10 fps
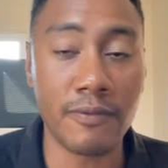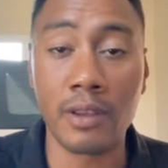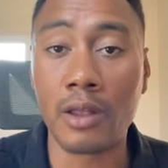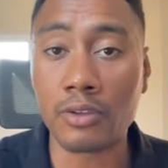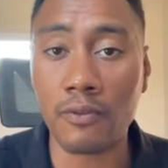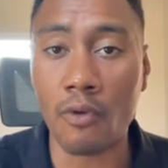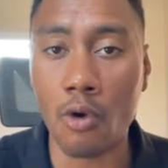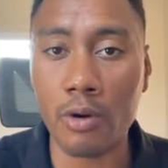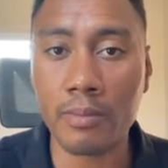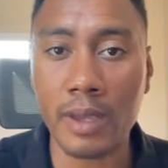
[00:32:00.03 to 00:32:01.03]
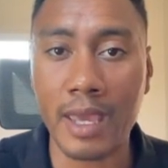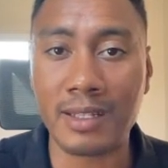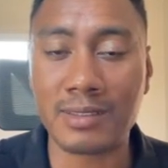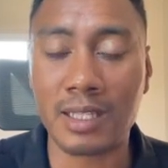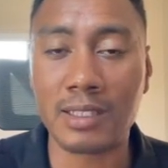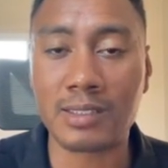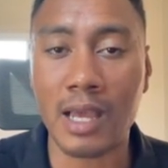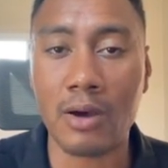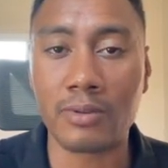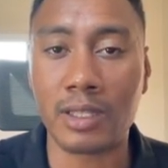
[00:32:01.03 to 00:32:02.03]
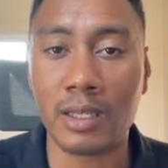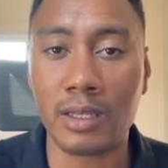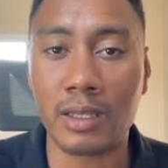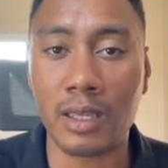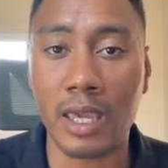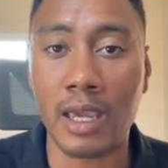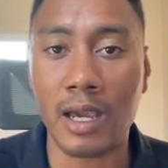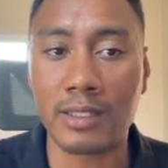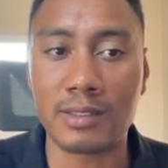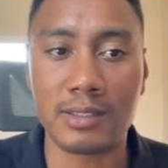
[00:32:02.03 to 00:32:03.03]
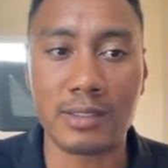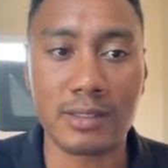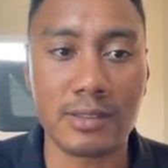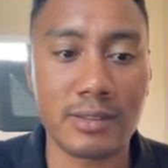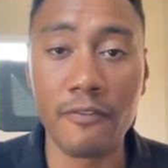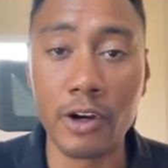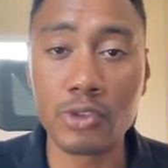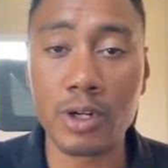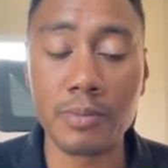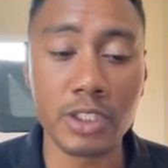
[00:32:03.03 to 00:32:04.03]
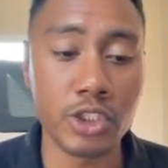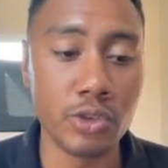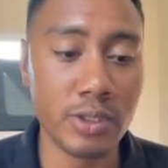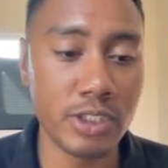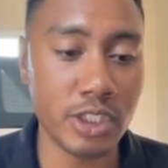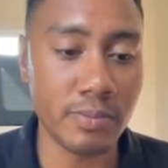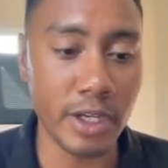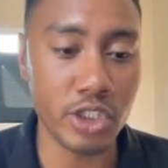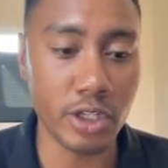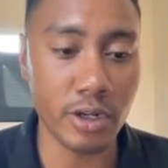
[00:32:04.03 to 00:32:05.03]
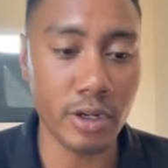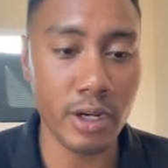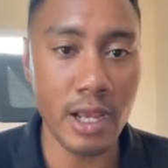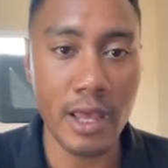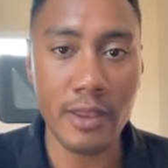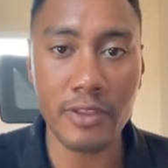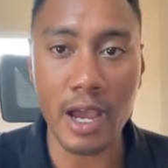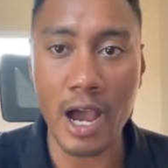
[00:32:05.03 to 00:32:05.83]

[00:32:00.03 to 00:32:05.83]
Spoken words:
fill out the form and test out the AI assistant. But first, what I'm going to do is just make sure that